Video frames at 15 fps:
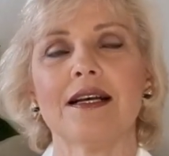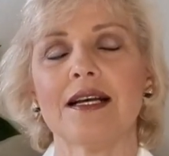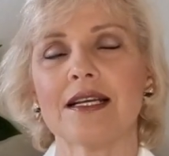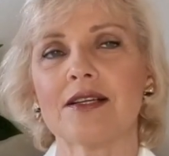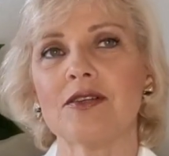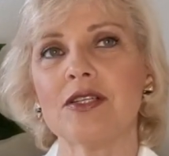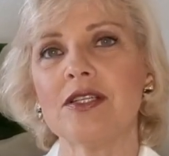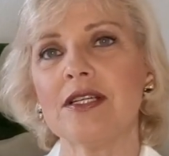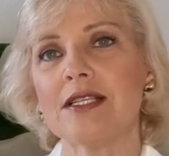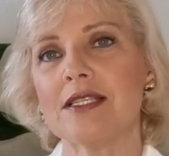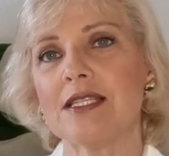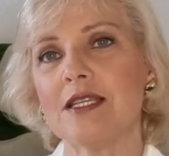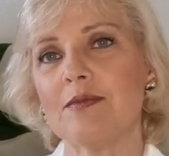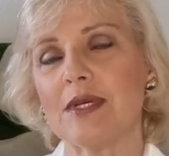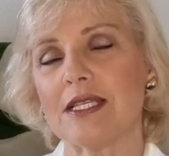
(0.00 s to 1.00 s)
I could not
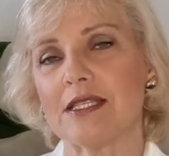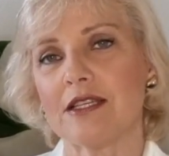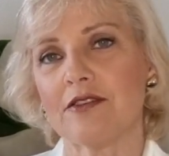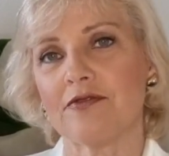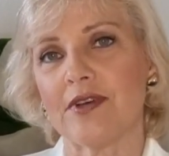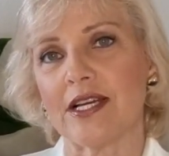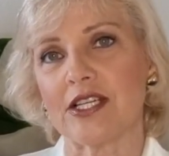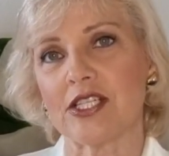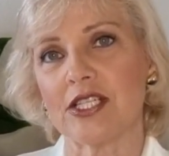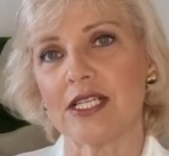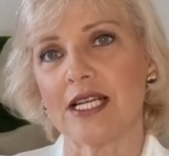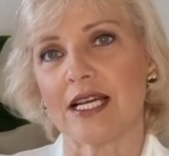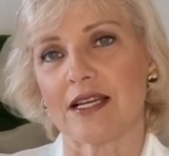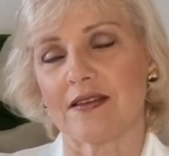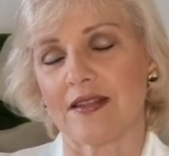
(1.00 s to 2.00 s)
see myself function
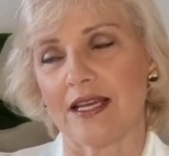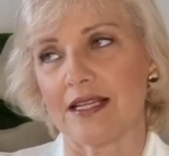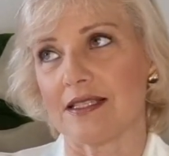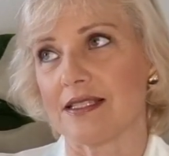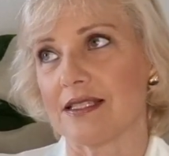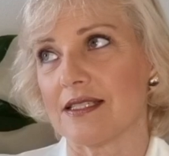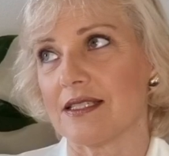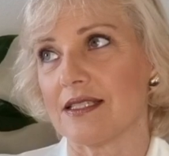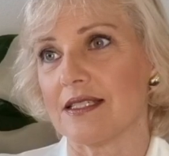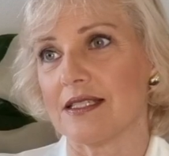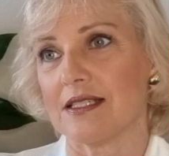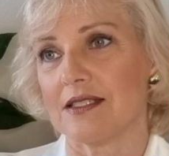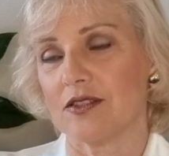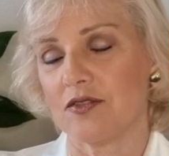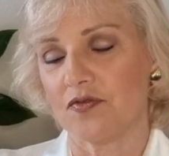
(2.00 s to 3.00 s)
like that,
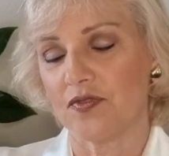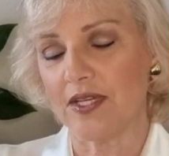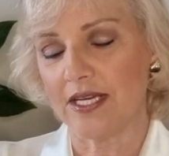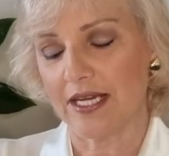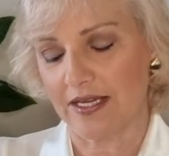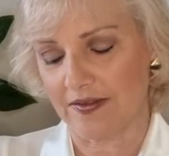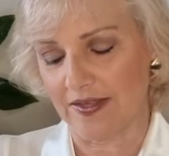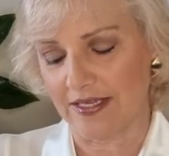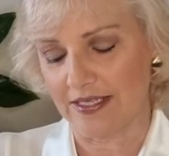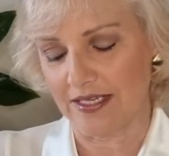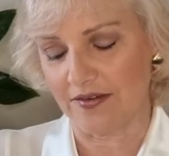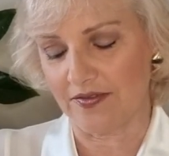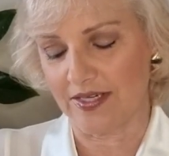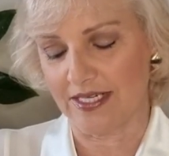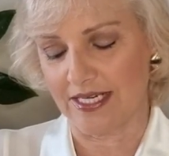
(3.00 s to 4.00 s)
to feel like that
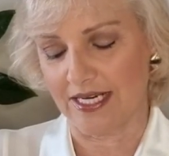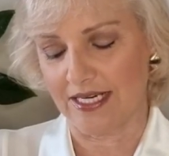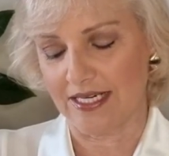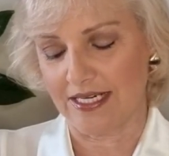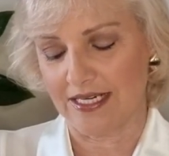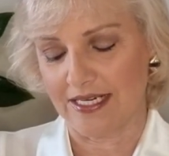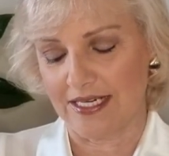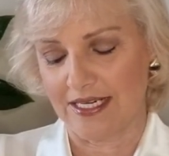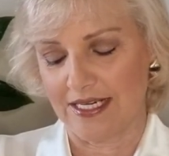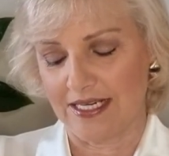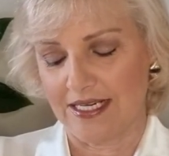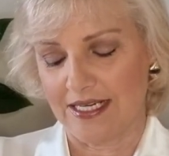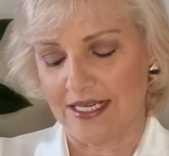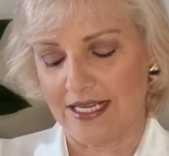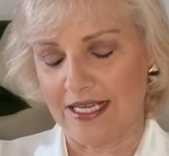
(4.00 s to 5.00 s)
every day.
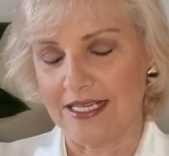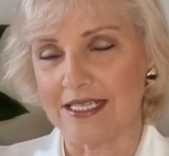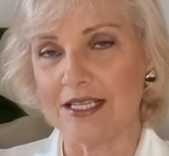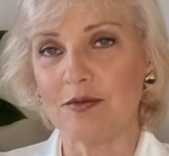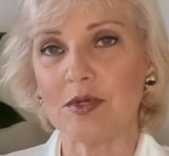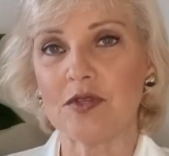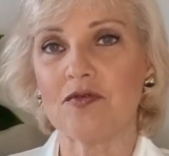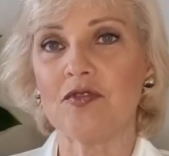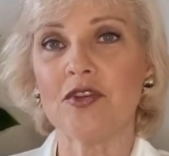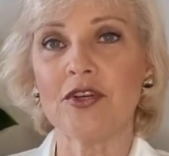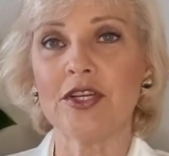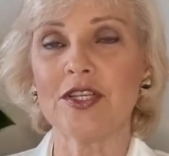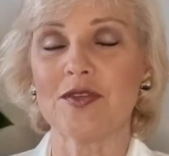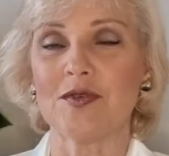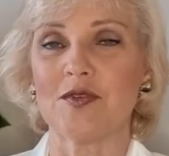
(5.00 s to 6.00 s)
And he was
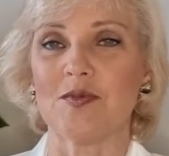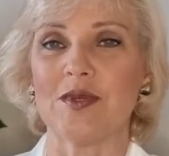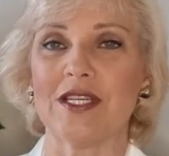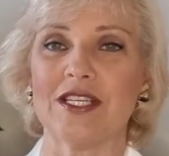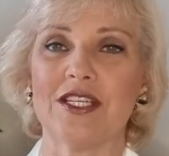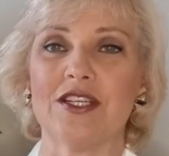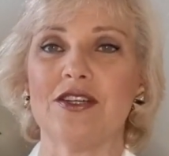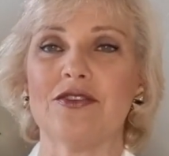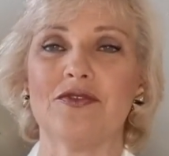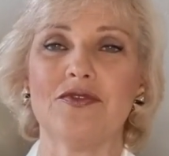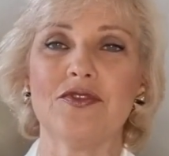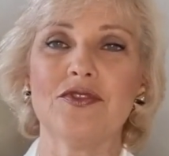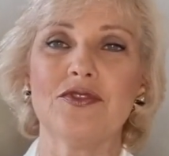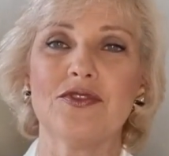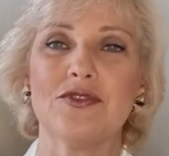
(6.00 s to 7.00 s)
furious with me, and he
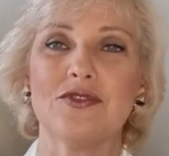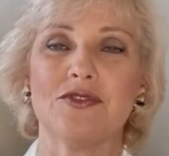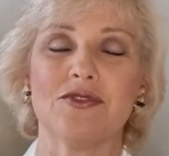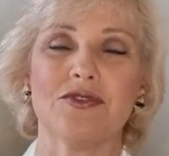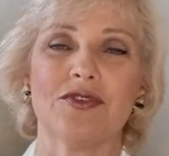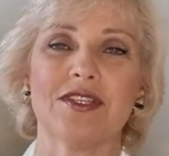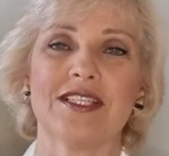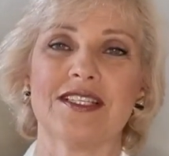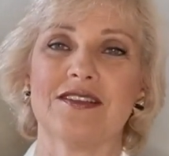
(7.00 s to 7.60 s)
refused to do